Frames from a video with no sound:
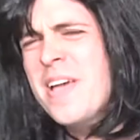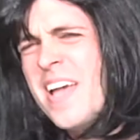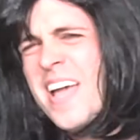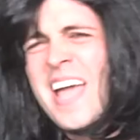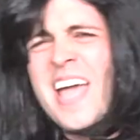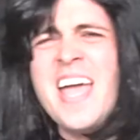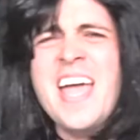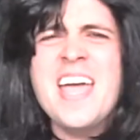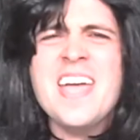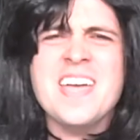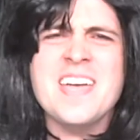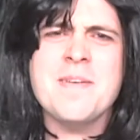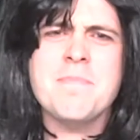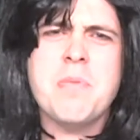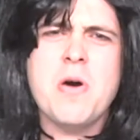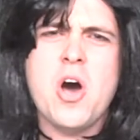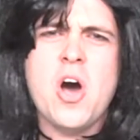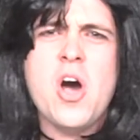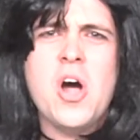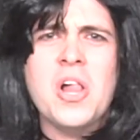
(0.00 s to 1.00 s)

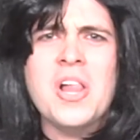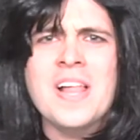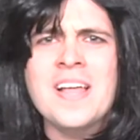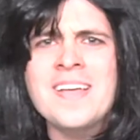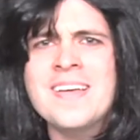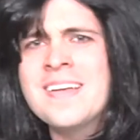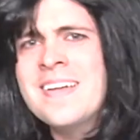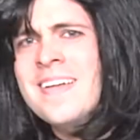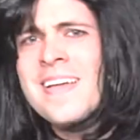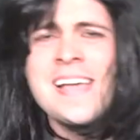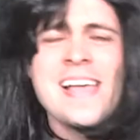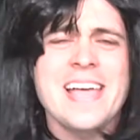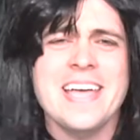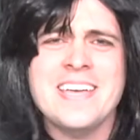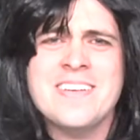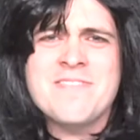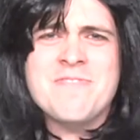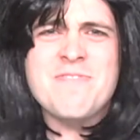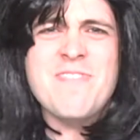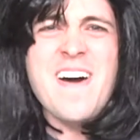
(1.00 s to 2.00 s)
People,
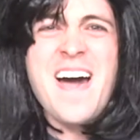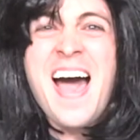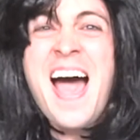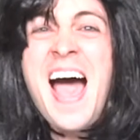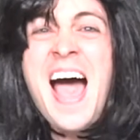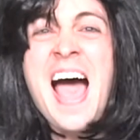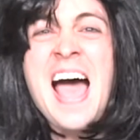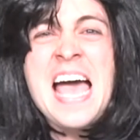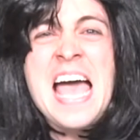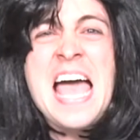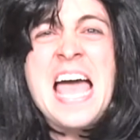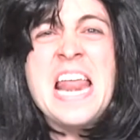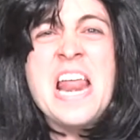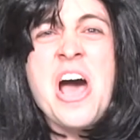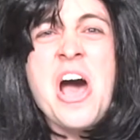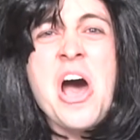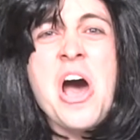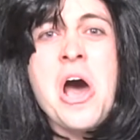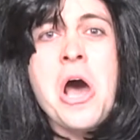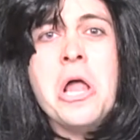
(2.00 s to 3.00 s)
invite
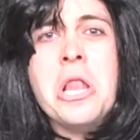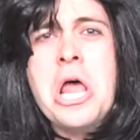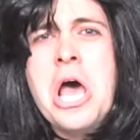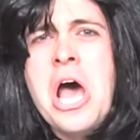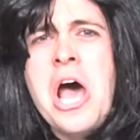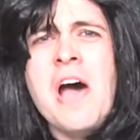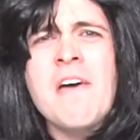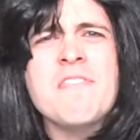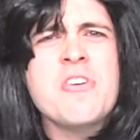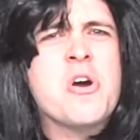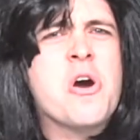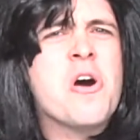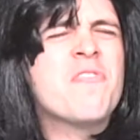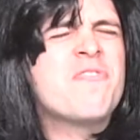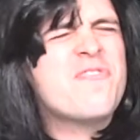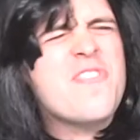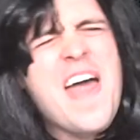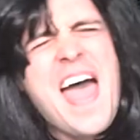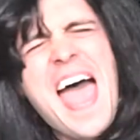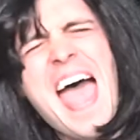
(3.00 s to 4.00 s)
all of your
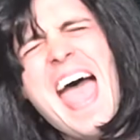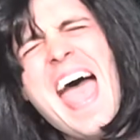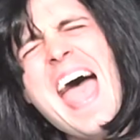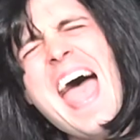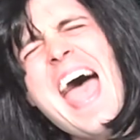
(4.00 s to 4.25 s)
friends.